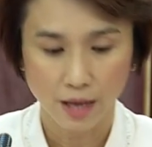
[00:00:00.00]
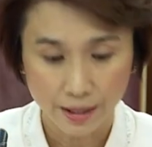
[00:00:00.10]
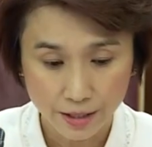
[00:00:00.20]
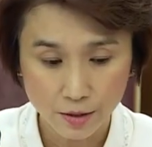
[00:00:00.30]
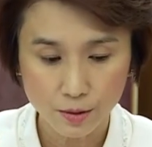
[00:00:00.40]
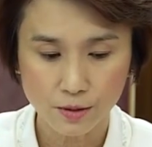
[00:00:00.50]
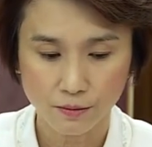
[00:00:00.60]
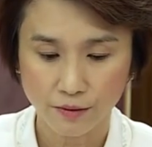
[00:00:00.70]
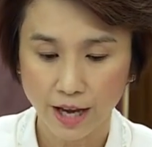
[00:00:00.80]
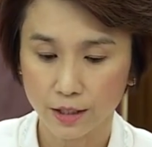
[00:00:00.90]

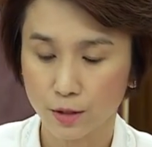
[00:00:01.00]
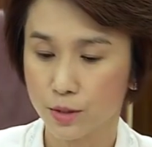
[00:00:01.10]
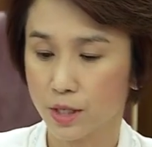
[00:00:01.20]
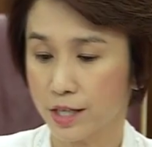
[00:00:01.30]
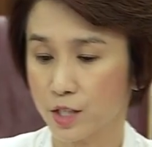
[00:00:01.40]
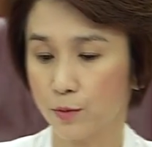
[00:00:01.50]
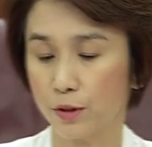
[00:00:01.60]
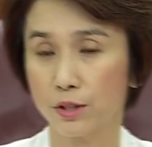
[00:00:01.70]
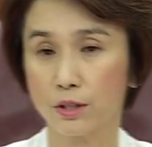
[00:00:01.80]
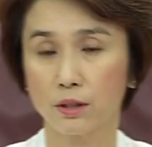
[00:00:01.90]
values, and
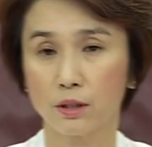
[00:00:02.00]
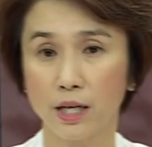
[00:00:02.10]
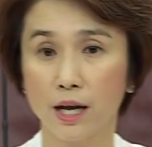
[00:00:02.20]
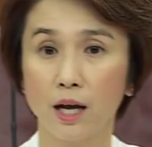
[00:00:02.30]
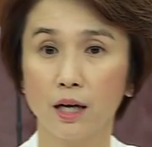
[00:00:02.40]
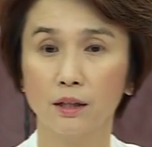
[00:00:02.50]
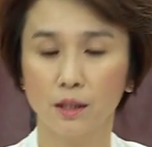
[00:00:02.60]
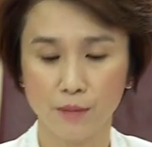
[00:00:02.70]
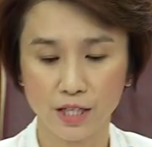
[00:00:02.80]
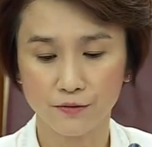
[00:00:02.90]
aspirations. They are
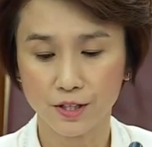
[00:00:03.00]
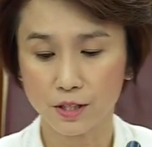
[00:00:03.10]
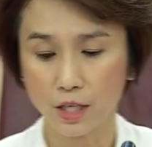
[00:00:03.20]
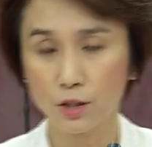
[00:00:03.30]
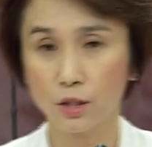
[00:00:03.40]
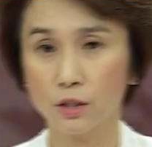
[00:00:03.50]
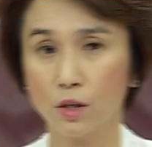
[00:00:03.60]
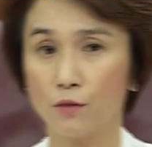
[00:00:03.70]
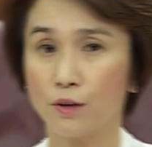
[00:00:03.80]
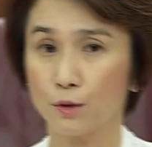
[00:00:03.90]
a manifestation
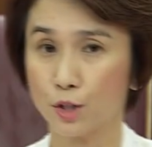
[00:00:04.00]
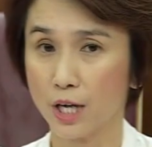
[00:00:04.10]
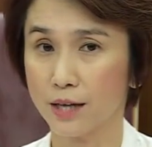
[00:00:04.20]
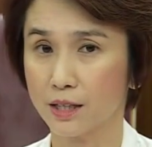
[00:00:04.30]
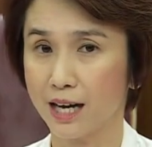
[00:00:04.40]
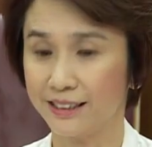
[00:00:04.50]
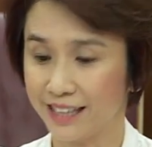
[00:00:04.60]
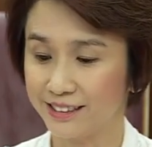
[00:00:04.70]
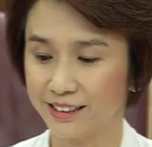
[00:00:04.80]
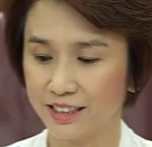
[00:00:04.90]
of our shared
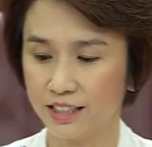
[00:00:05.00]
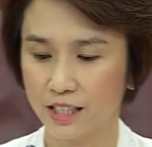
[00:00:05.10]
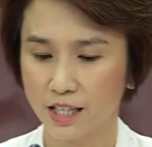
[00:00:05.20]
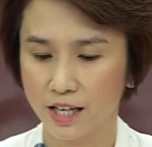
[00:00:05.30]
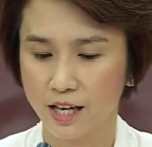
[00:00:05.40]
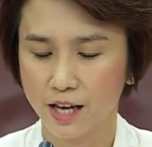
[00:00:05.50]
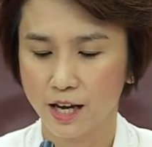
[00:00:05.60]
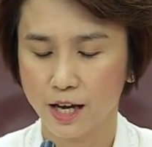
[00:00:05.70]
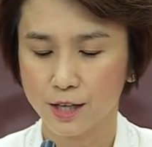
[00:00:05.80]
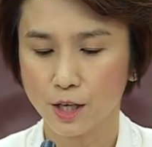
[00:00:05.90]
identity.
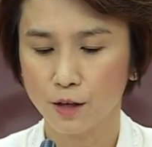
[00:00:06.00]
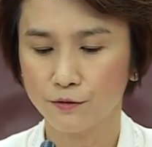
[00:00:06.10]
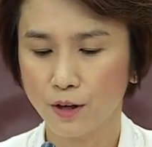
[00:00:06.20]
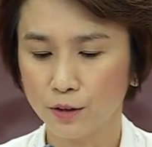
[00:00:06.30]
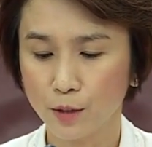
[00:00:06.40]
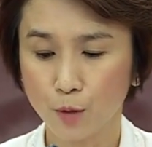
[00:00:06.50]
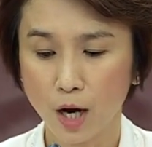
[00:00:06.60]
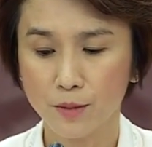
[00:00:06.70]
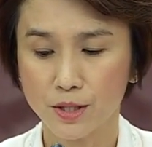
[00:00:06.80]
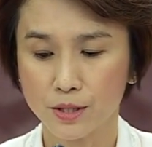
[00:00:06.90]
As our founding
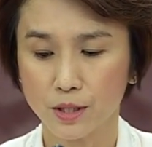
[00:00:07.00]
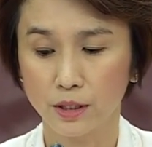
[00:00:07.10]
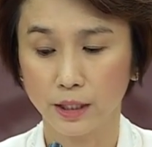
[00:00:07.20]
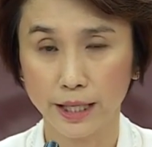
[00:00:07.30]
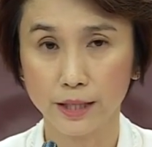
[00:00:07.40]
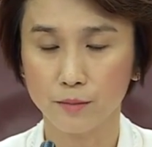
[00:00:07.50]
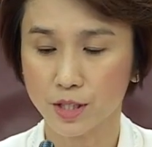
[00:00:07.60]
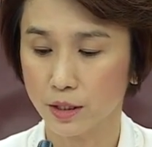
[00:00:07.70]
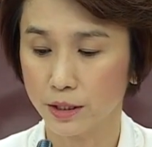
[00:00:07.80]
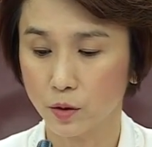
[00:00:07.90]
Prime Minister, the late
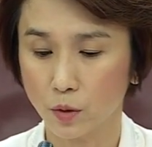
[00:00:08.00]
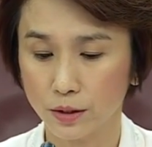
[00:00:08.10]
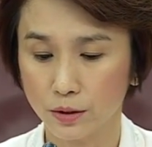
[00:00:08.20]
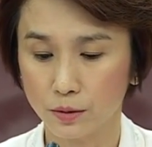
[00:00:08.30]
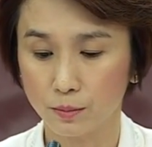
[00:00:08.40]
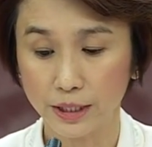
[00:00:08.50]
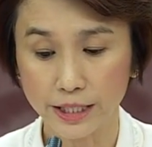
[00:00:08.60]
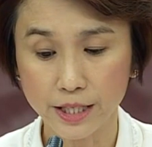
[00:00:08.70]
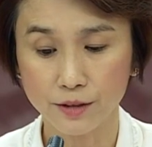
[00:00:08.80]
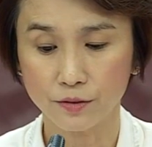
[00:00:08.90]
Mr. Lee Kuan Yew,
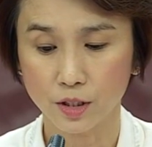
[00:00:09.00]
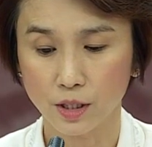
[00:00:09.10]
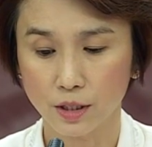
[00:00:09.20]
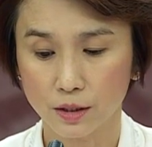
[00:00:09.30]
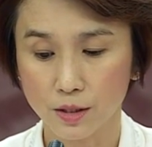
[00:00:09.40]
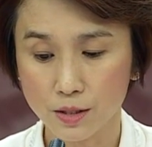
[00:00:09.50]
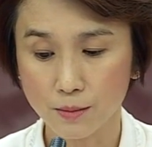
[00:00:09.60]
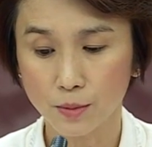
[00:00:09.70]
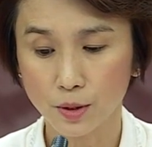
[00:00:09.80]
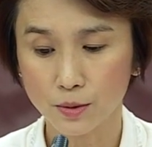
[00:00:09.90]
believed, the
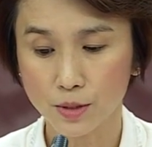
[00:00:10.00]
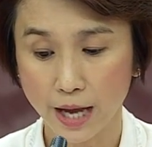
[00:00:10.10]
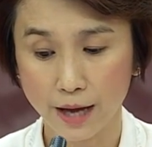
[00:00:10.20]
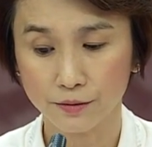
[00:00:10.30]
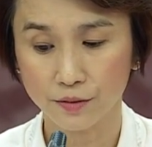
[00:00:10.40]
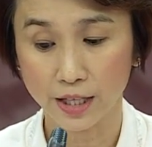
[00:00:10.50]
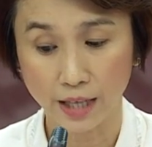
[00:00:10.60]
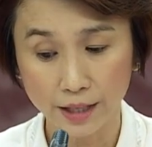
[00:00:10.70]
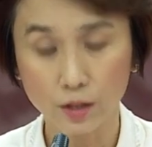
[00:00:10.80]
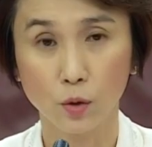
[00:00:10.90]
symbols have,
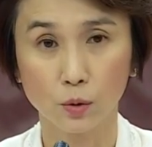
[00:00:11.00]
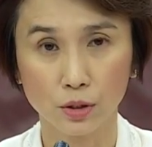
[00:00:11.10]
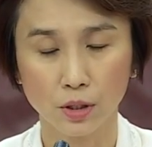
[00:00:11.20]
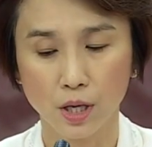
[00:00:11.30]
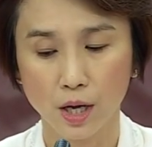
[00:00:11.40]
and I quote,